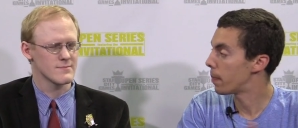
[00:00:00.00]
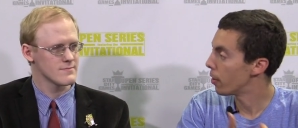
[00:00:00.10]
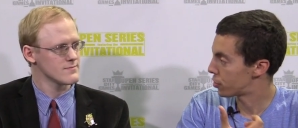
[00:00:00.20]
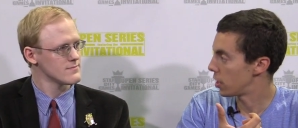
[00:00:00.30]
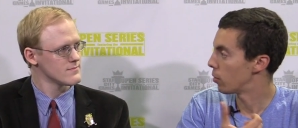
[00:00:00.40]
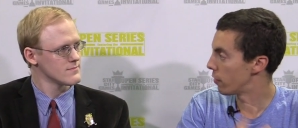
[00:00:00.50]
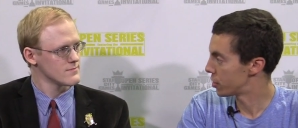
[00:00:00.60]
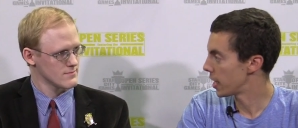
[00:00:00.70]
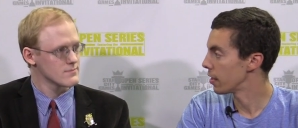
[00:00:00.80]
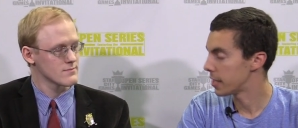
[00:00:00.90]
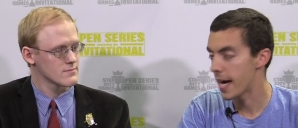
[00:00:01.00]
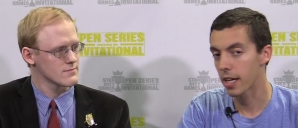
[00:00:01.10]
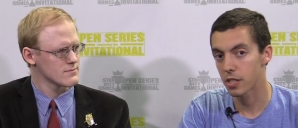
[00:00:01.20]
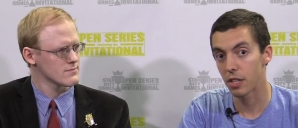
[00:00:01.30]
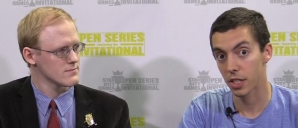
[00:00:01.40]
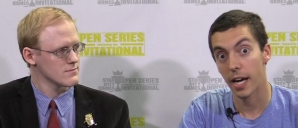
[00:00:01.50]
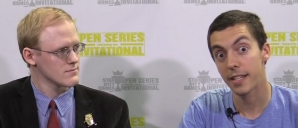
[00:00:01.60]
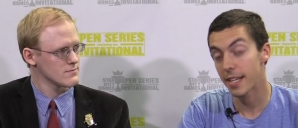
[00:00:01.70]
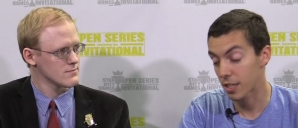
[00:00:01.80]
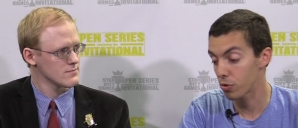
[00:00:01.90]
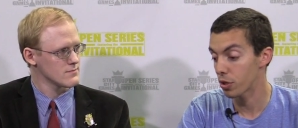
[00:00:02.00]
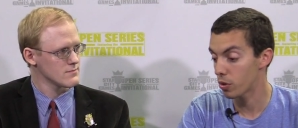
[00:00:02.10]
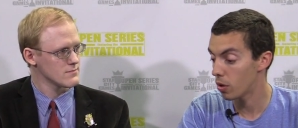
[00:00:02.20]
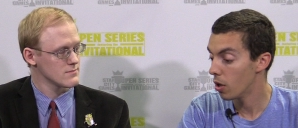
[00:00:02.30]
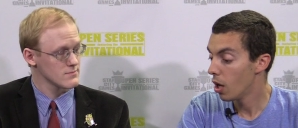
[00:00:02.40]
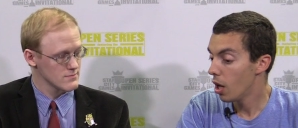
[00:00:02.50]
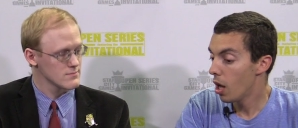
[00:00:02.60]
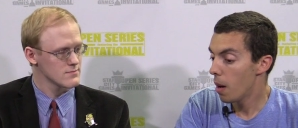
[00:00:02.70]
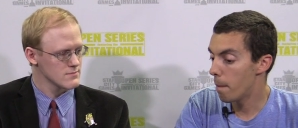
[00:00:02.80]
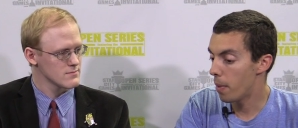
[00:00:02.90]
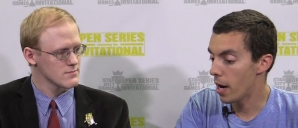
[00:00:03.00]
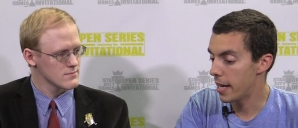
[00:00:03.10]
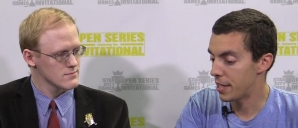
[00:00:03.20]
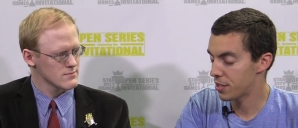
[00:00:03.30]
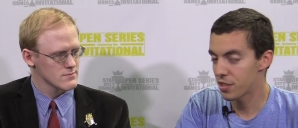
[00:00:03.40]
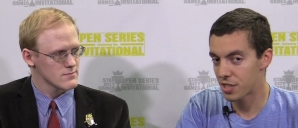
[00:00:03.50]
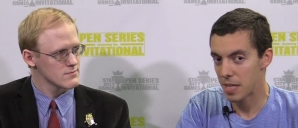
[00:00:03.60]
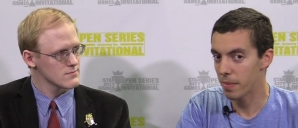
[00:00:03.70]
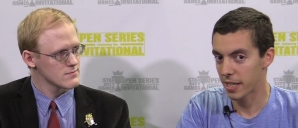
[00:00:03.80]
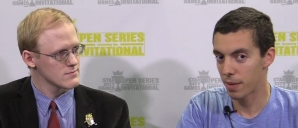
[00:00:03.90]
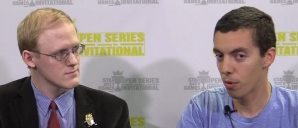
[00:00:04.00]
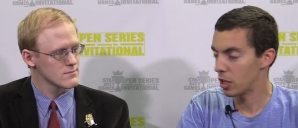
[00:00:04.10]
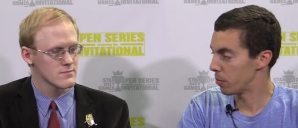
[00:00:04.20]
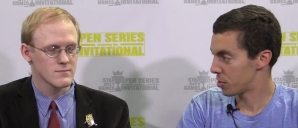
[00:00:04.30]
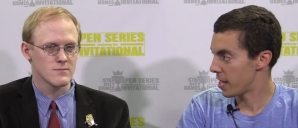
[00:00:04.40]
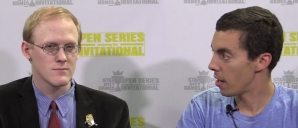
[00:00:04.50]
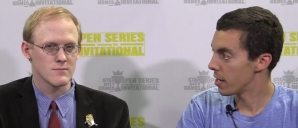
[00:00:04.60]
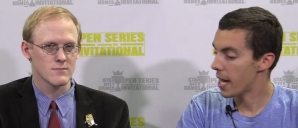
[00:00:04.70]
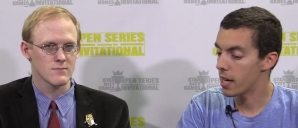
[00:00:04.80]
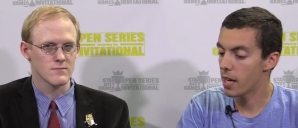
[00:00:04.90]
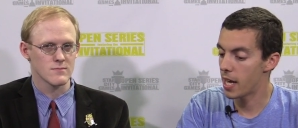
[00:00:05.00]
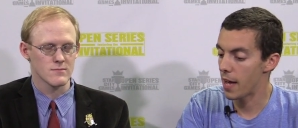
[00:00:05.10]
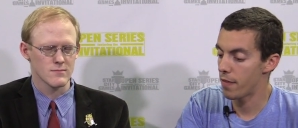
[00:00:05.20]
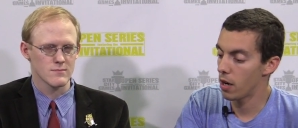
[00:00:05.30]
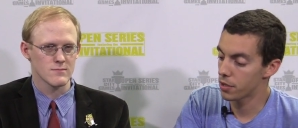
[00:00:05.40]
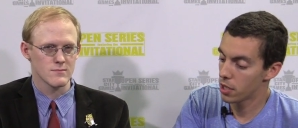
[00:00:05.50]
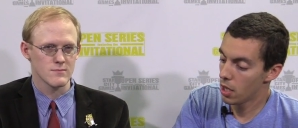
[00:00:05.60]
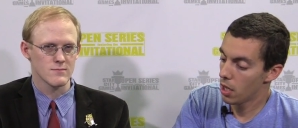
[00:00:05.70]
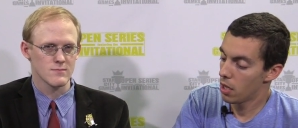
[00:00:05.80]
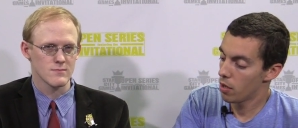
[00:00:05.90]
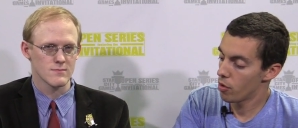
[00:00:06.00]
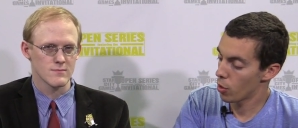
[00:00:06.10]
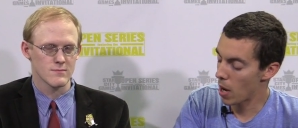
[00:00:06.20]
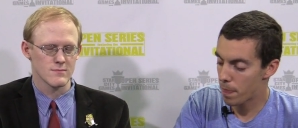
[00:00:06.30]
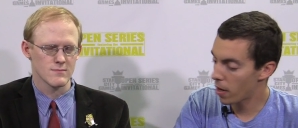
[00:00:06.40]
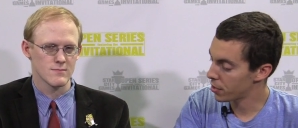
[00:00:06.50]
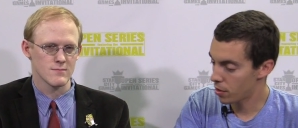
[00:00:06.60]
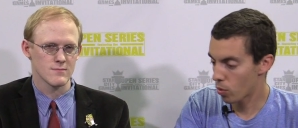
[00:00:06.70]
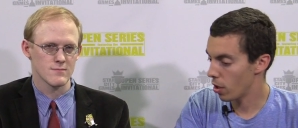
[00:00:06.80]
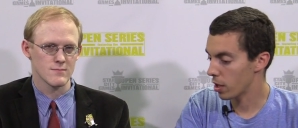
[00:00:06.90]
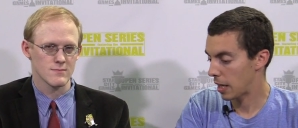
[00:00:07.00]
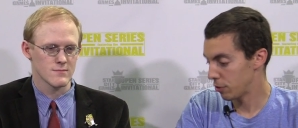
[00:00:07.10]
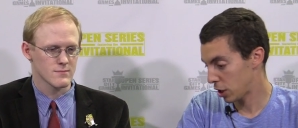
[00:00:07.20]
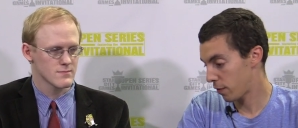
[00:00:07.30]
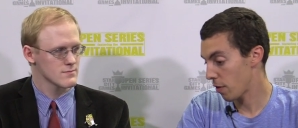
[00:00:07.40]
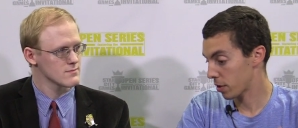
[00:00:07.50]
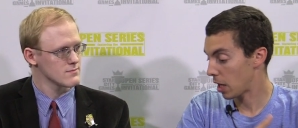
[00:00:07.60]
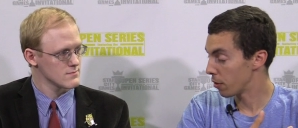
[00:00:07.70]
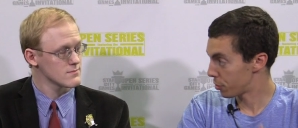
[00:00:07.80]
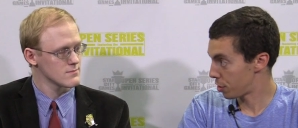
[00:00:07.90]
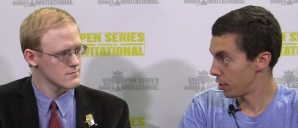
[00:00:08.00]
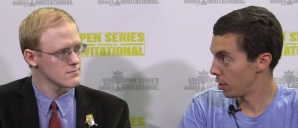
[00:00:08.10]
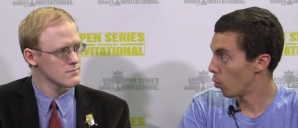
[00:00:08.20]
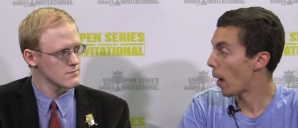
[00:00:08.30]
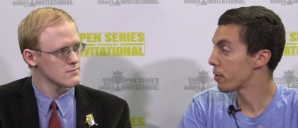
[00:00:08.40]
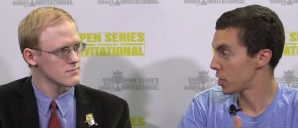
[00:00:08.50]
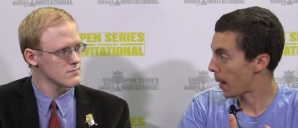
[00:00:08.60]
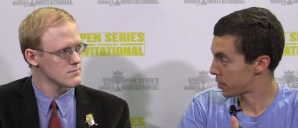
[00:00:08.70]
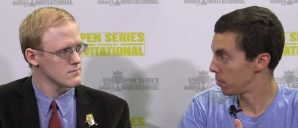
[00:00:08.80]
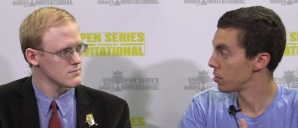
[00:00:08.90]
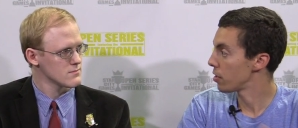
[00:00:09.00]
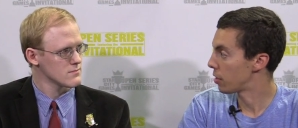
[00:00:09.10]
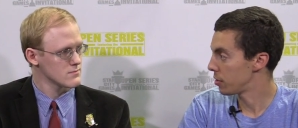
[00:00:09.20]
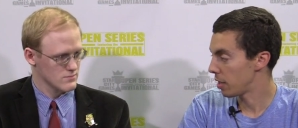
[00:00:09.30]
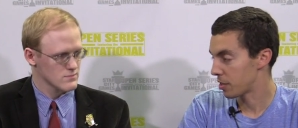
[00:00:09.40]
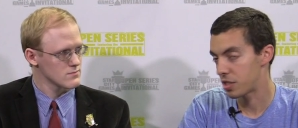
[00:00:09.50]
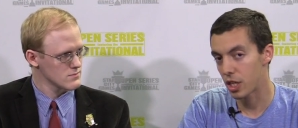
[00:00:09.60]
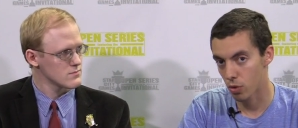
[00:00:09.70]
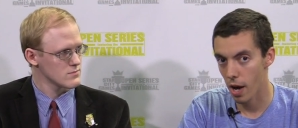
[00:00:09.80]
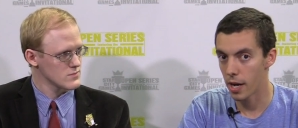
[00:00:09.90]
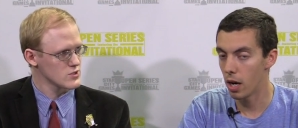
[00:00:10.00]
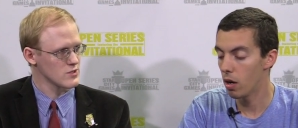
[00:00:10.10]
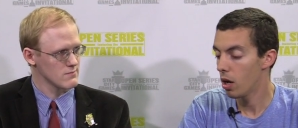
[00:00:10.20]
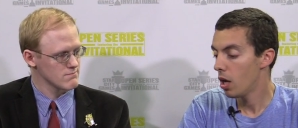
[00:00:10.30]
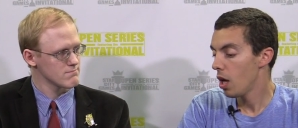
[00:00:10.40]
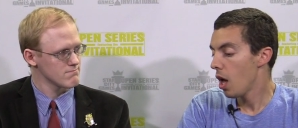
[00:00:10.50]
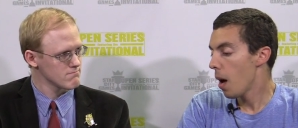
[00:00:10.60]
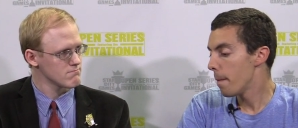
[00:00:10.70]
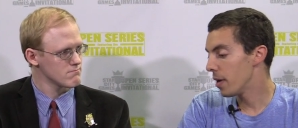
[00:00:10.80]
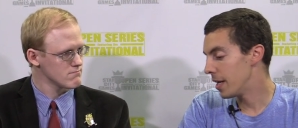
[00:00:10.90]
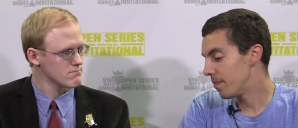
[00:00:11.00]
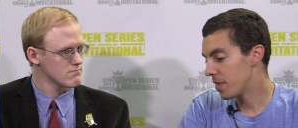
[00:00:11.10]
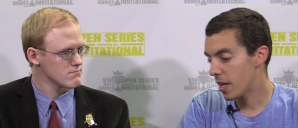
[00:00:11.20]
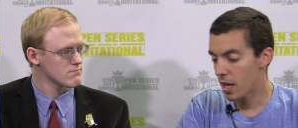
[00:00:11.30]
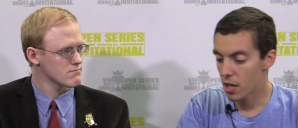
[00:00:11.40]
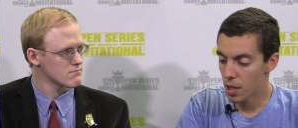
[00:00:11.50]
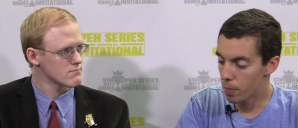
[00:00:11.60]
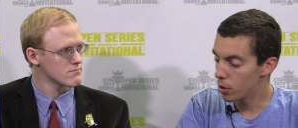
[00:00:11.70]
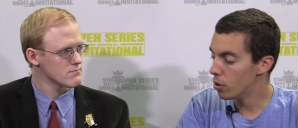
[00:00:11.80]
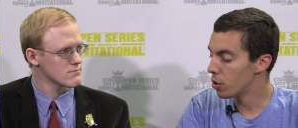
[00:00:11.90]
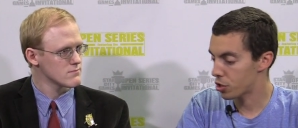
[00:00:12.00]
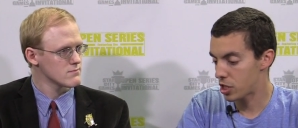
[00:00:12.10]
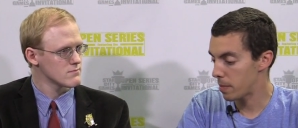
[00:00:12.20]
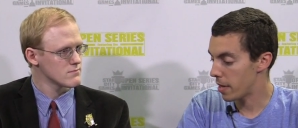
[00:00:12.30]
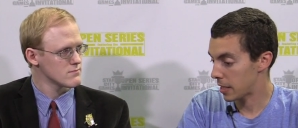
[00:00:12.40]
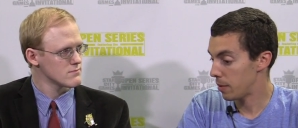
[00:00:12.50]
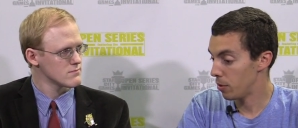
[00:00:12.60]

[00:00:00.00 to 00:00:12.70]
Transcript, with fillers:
Speaker 1: posted it, one of his daily decks, and I was like, ah, that deck's really cool. But it didn't seem like it really was there yet. And I felt the red part didn't work, and I was looking for other colors to do. White was an option. You get Siege Rhino. But the blue just seemed like it